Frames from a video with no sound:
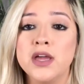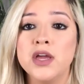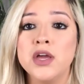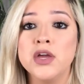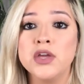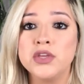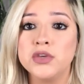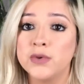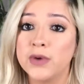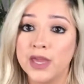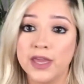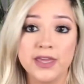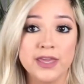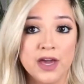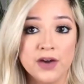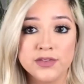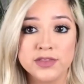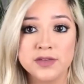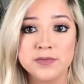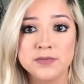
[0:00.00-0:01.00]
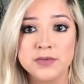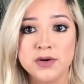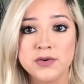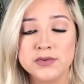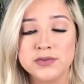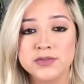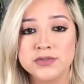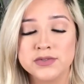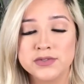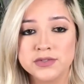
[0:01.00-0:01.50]
you hang out the
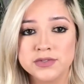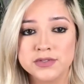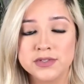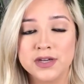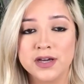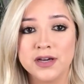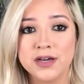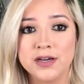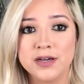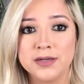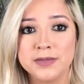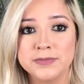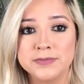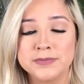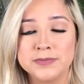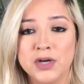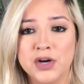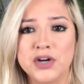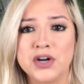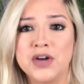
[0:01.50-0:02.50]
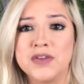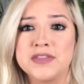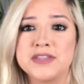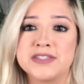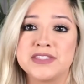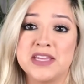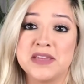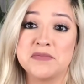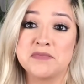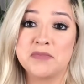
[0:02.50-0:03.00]
most, are on the
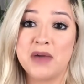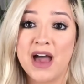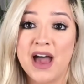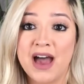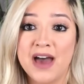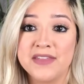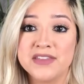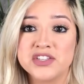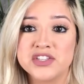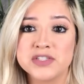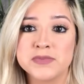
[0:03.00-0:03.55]
same path,